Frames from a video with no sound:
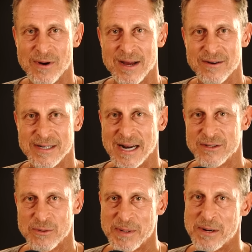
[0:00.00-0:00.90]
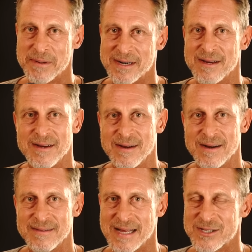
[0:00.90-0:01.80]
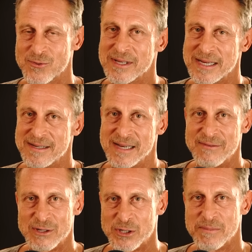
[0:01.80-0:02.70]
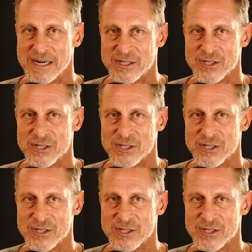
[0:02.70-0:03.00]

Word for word: of wine, or 10 ounce of beer. But that's really even too much.